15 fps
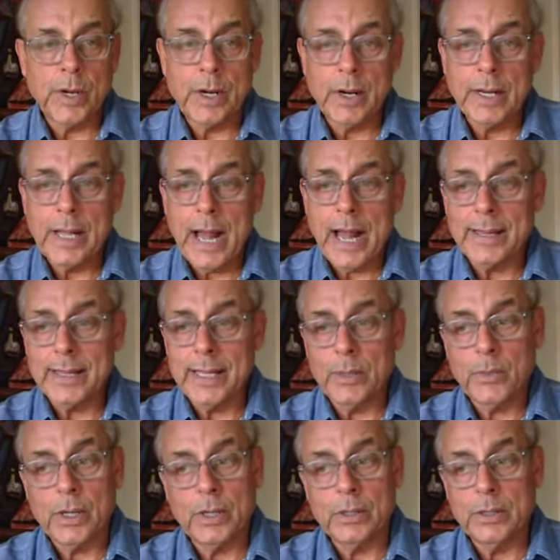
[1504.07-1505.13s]

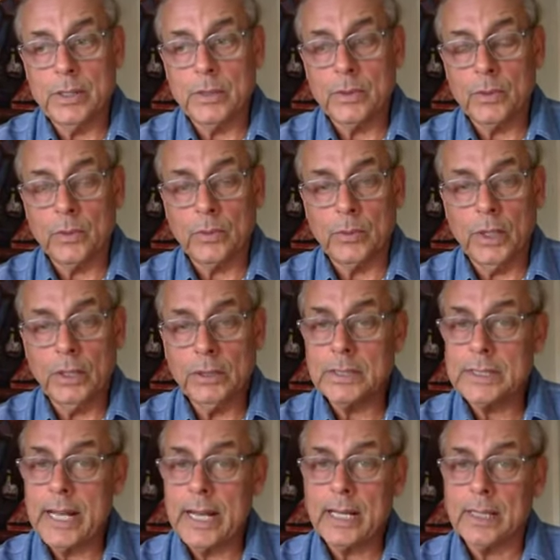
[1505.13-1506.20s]
the world
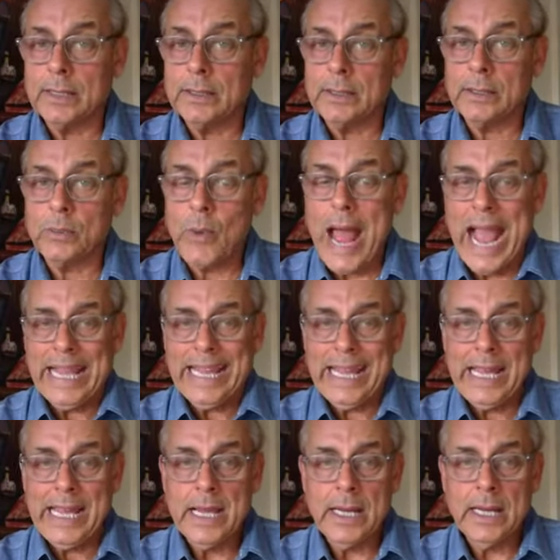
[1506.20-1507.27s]
is getting a little
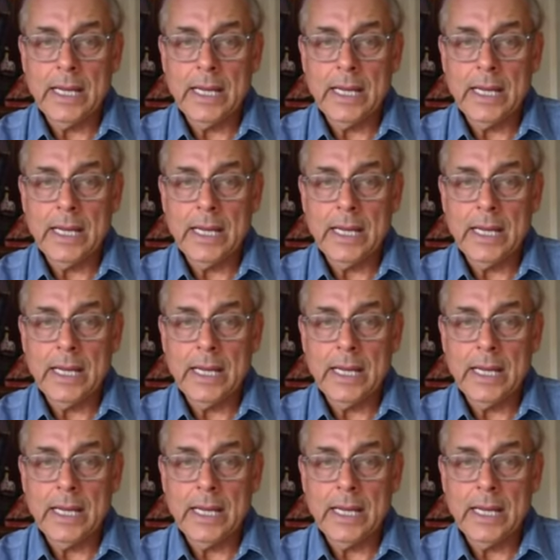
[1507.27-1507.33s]
wacky.